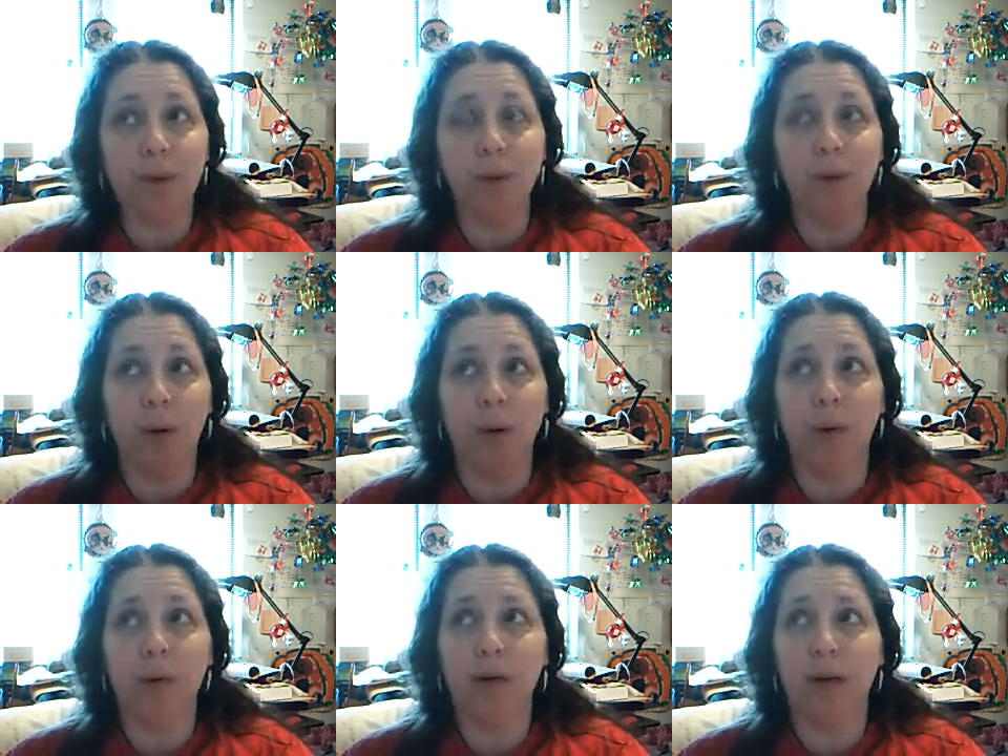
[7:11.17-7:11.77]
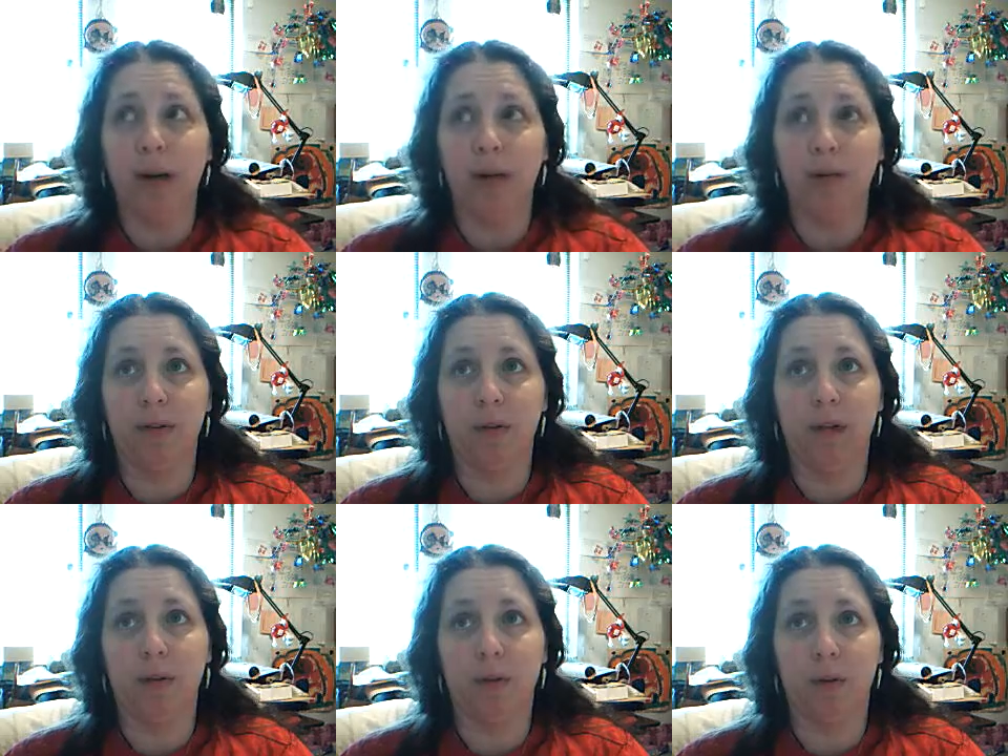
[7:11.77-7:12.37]
Well, one day I was
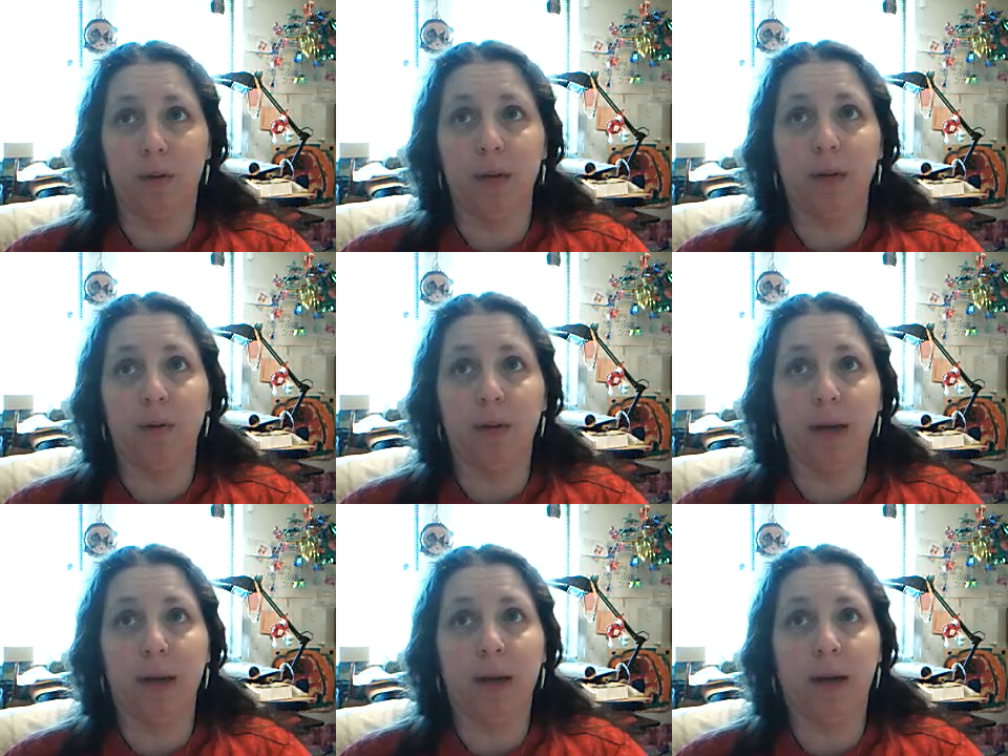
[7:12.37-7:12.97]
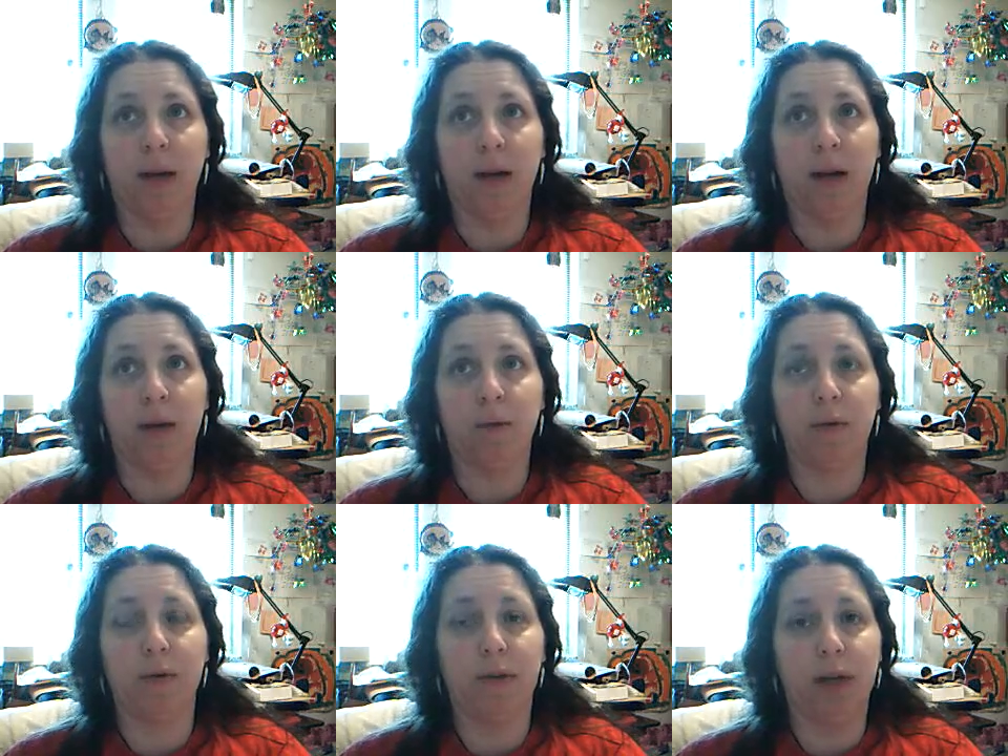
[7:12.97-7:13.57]
in the other room and I
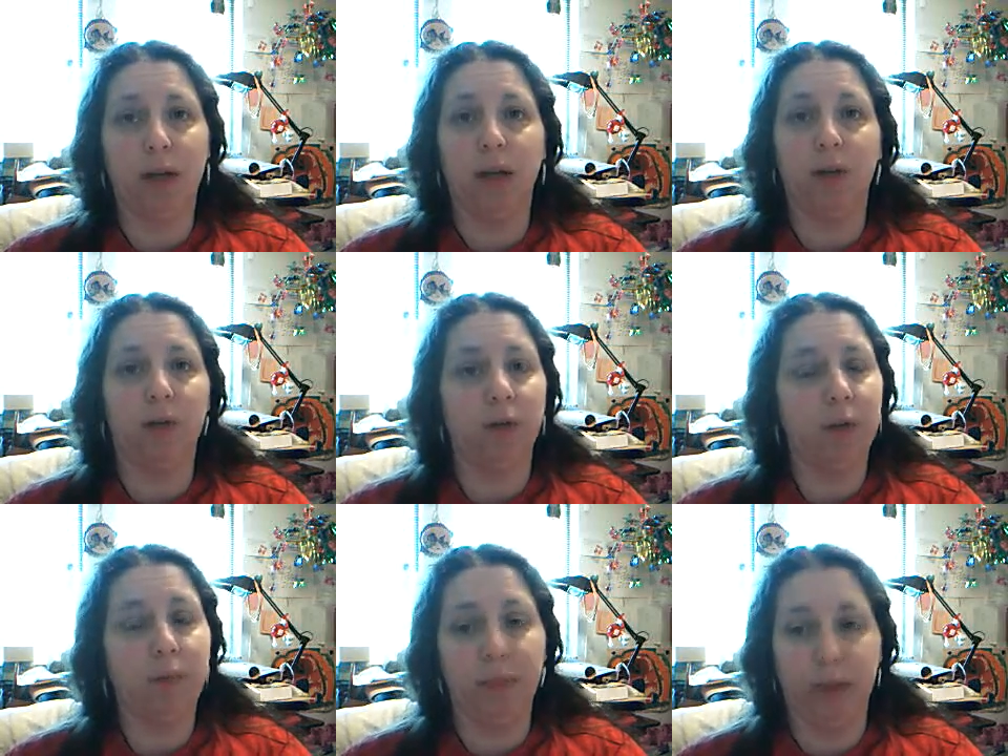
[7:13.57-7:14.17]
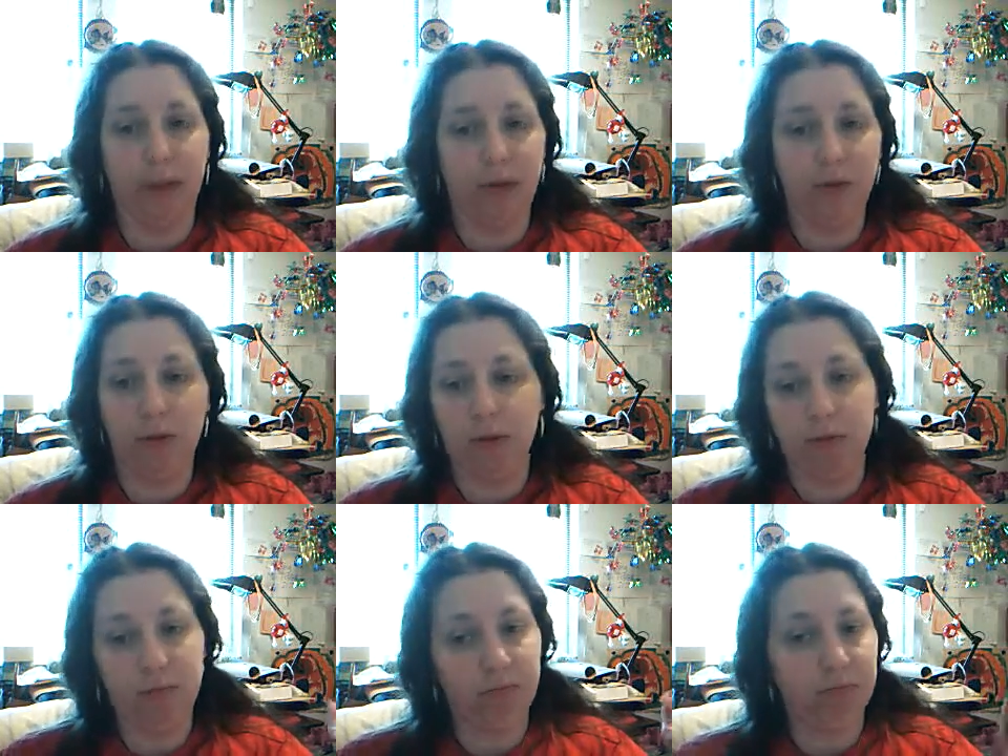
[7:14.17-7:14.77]
was digging through a bin,
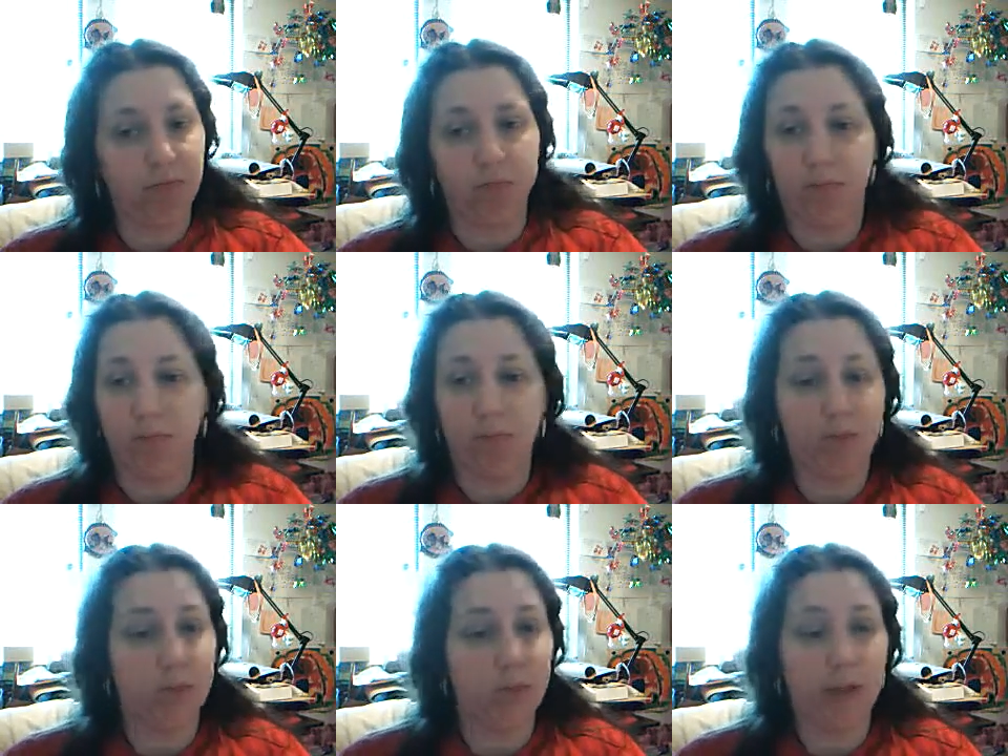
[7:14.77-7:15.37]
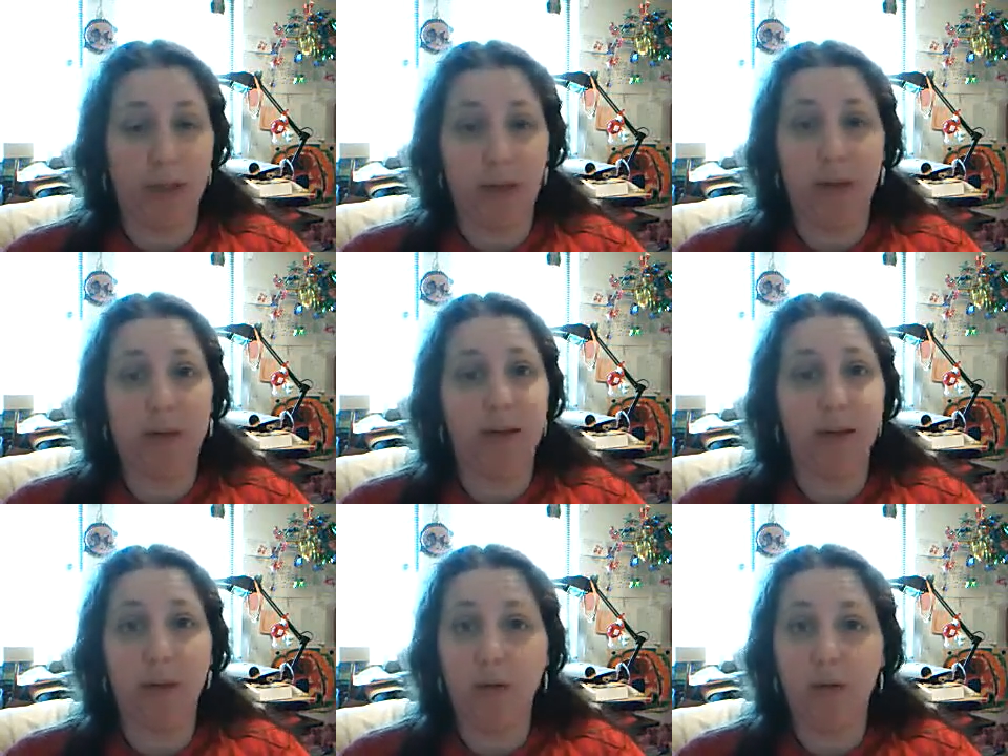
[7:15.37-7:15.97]
just glad
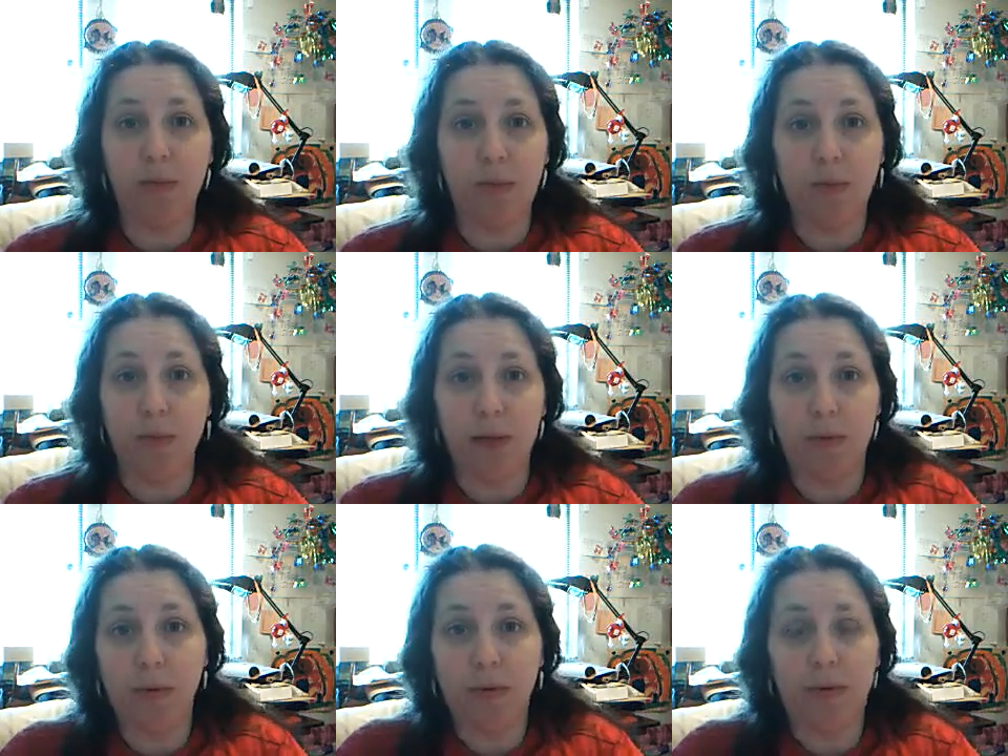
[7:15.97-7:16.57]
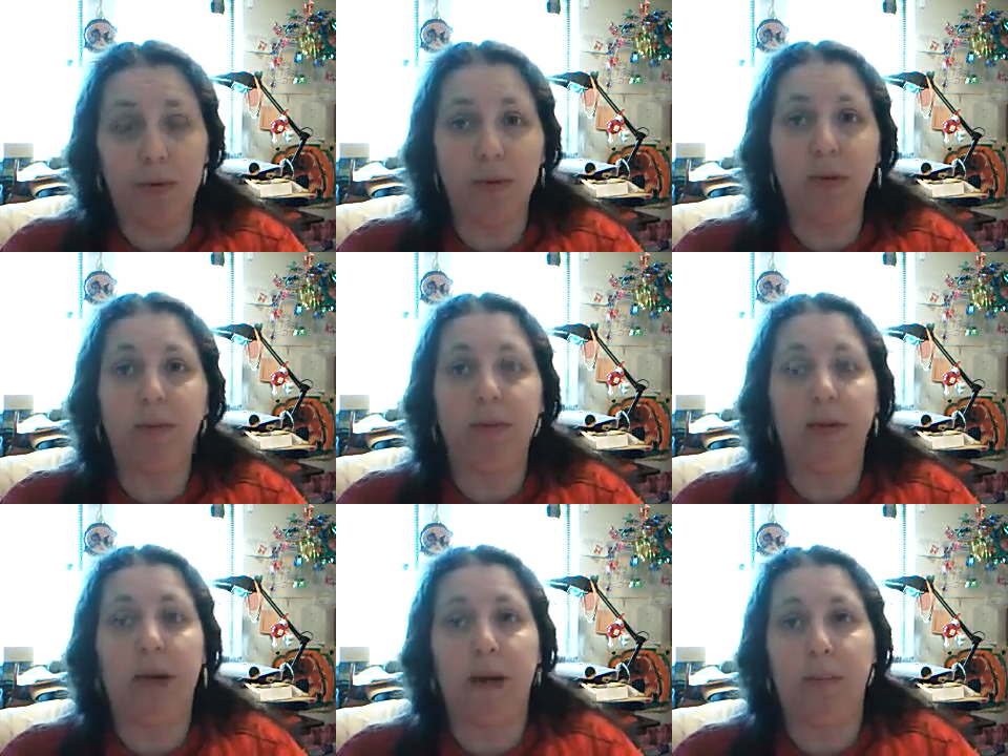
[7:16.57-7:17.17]
that I was able to do it,
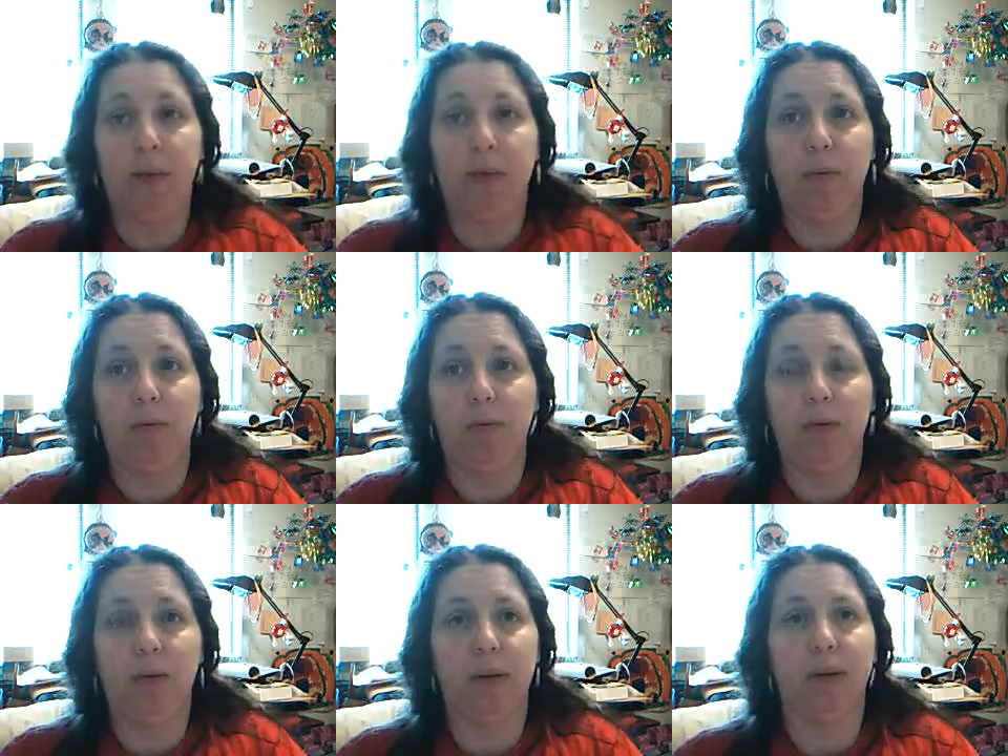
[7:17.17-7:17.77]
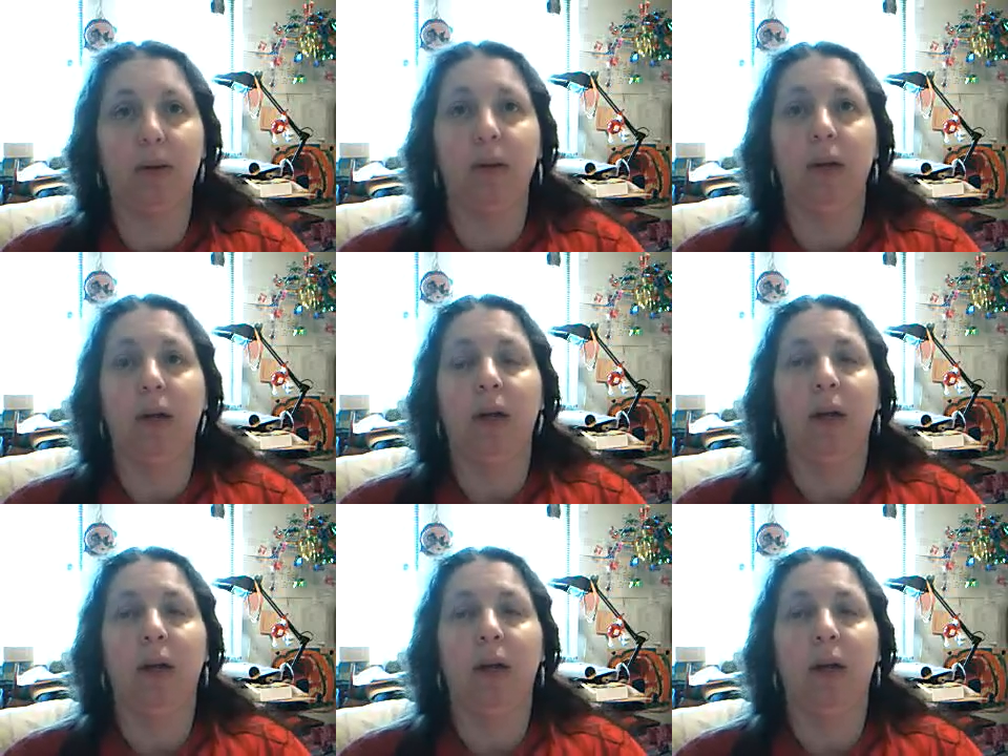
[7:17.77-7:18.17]
happy I was doing it.